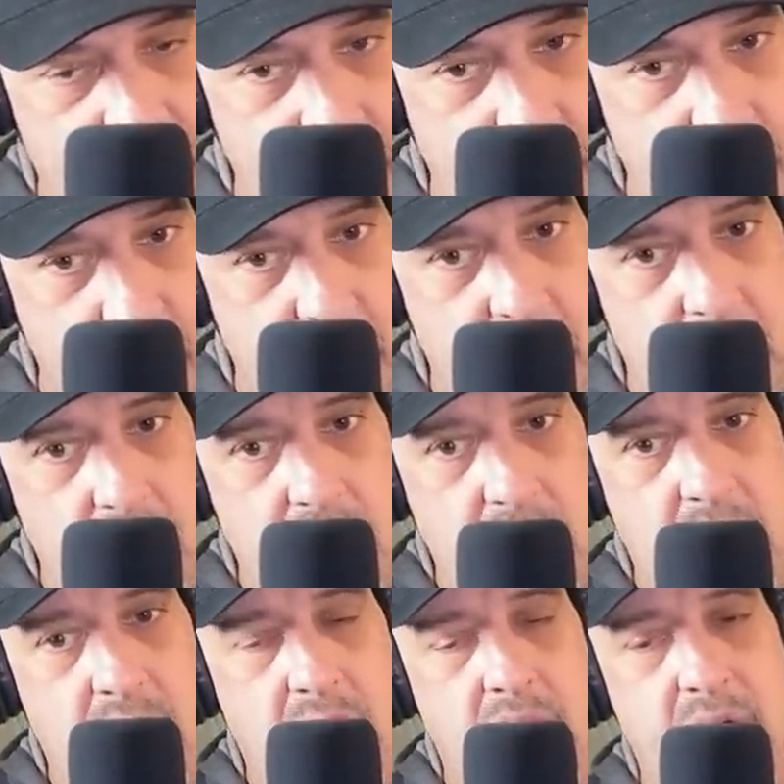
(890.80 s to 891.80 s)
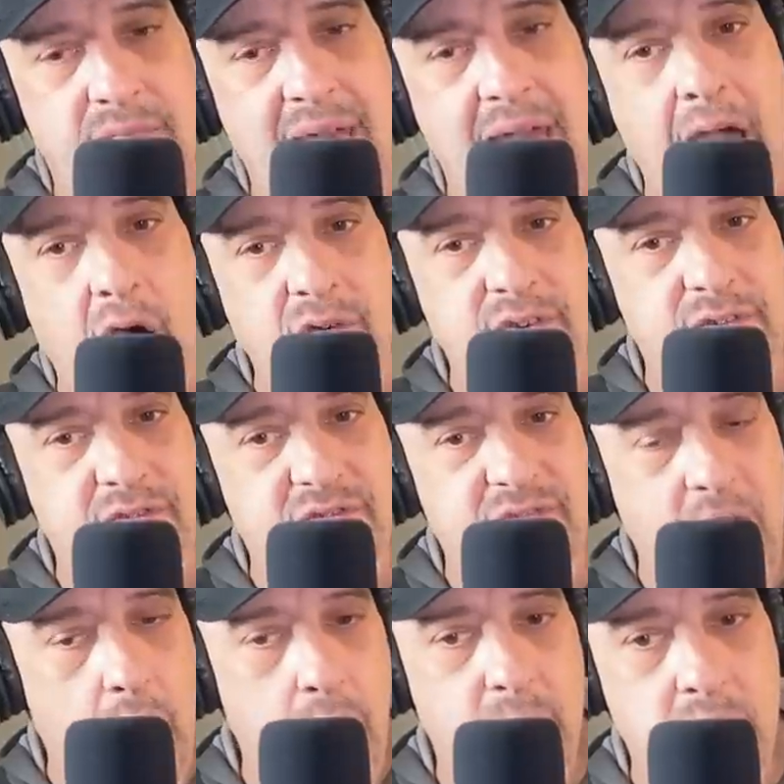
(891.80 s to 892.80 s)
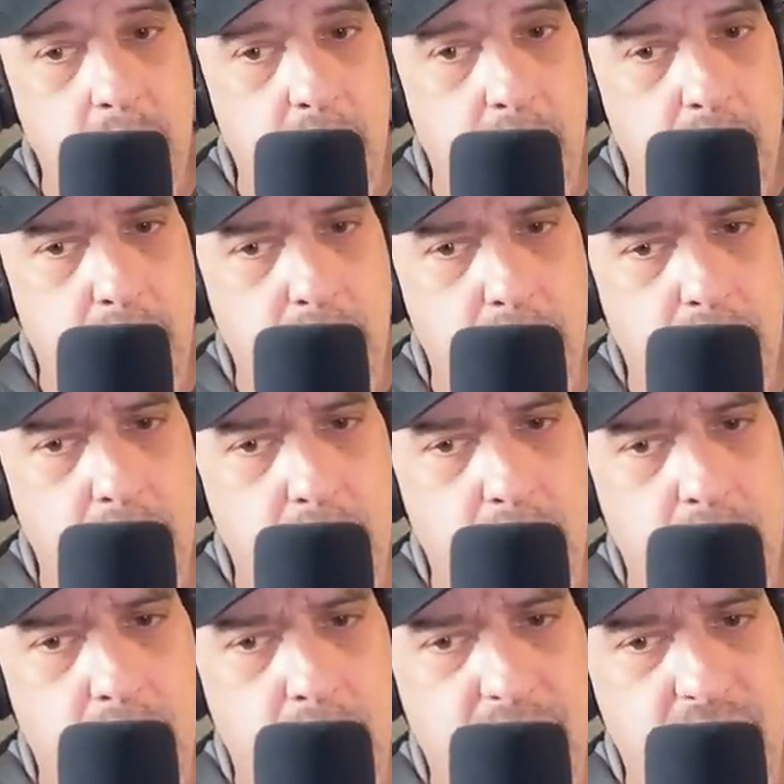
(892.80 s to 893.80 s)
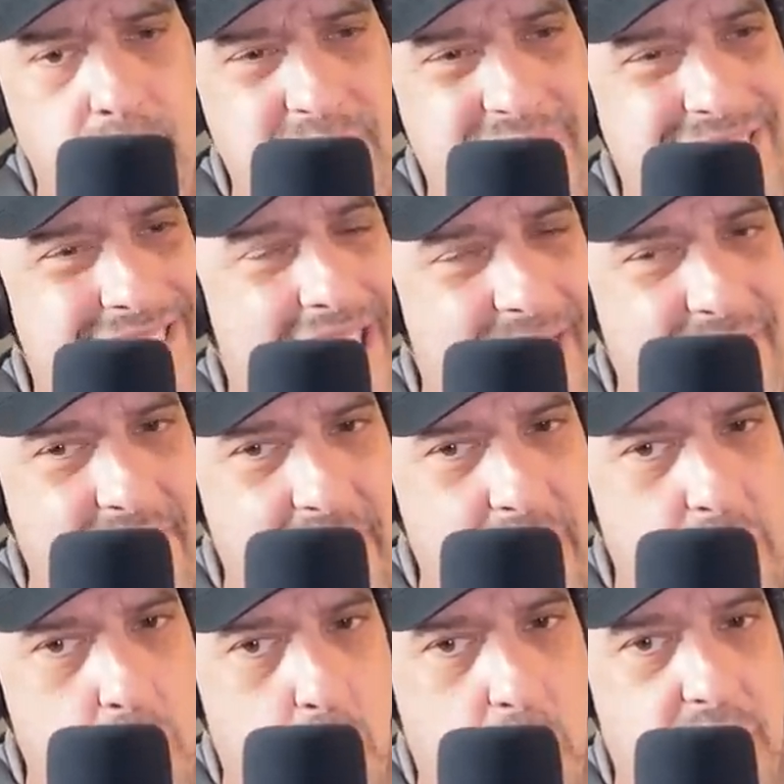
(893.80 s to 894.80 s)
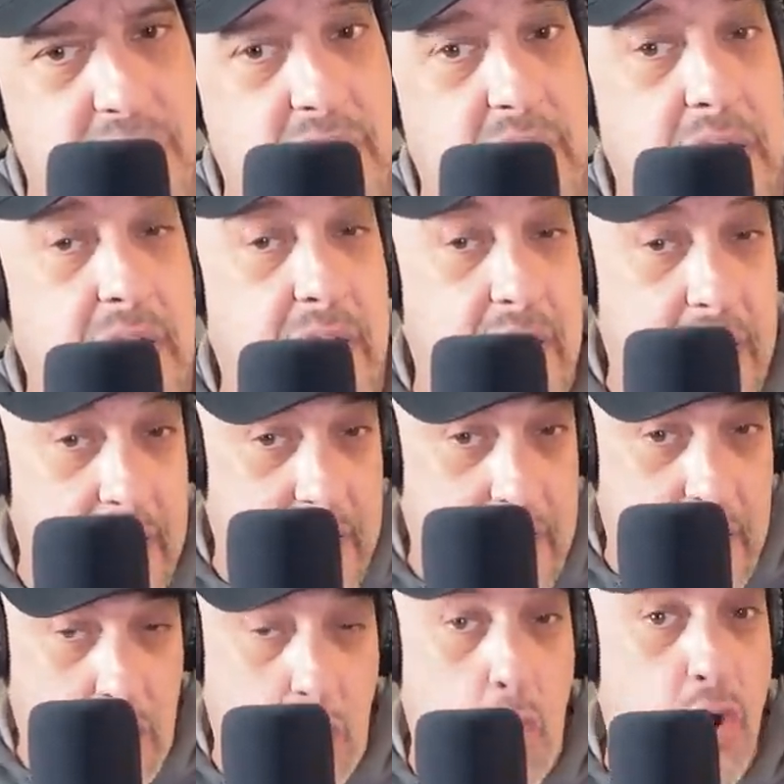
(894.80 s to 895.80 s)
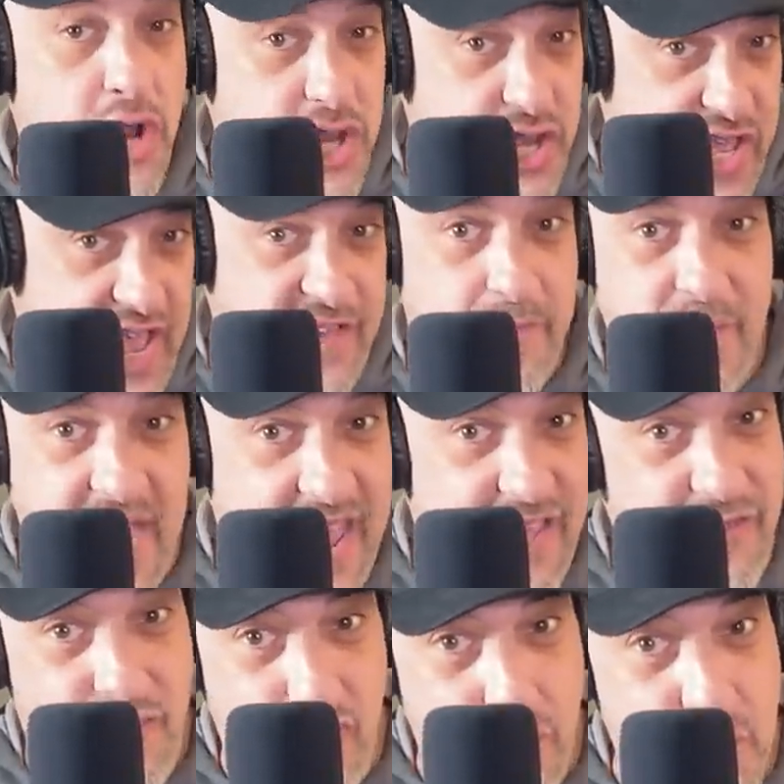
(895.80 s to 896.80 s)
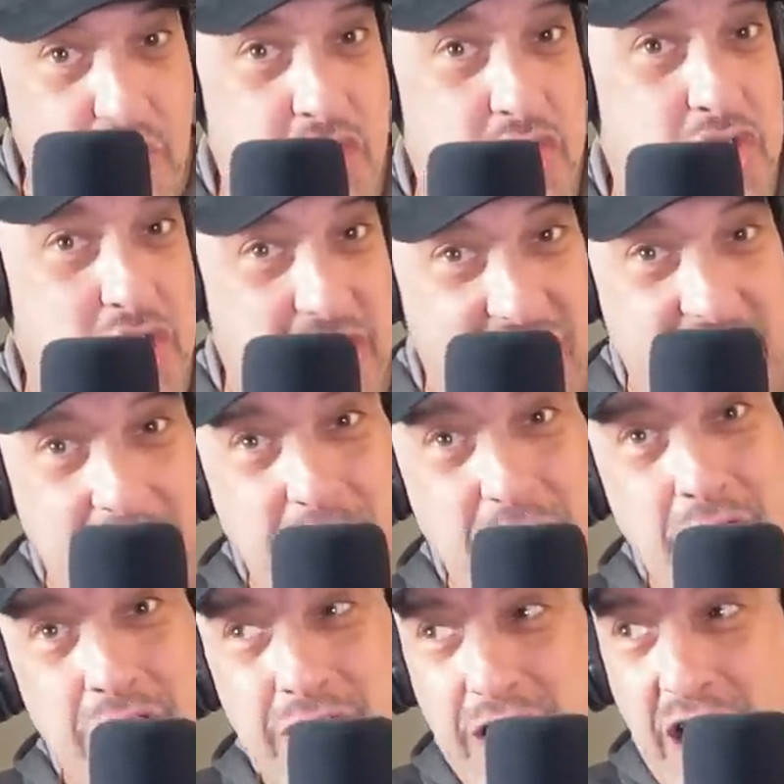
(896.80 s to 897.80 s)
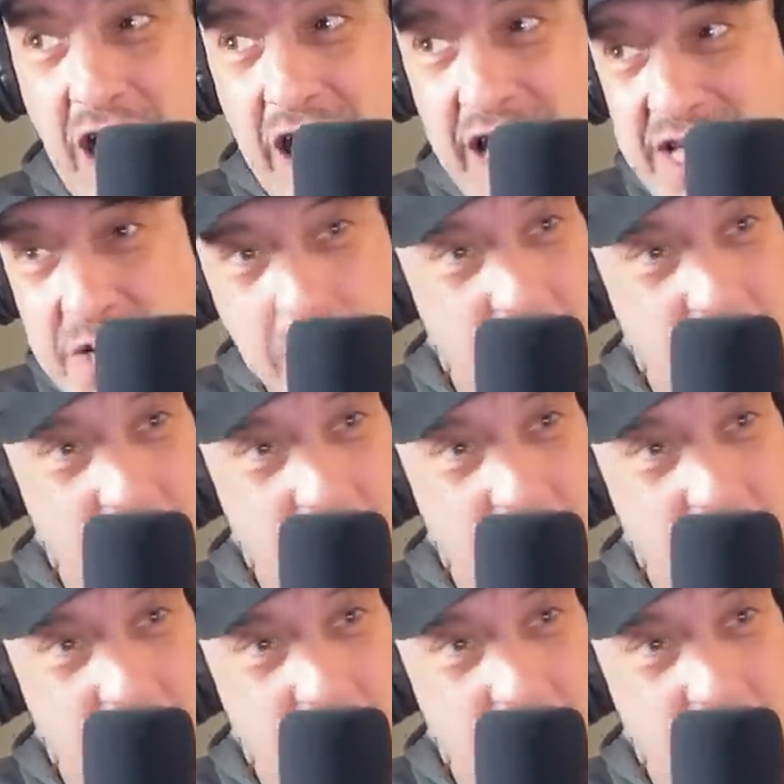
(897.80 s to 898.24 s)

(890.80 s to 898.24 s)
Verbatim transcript: Philly uh, the Alvin Feldman murder uh, from the 70s, where, he, according to FBI informants, Chicky ice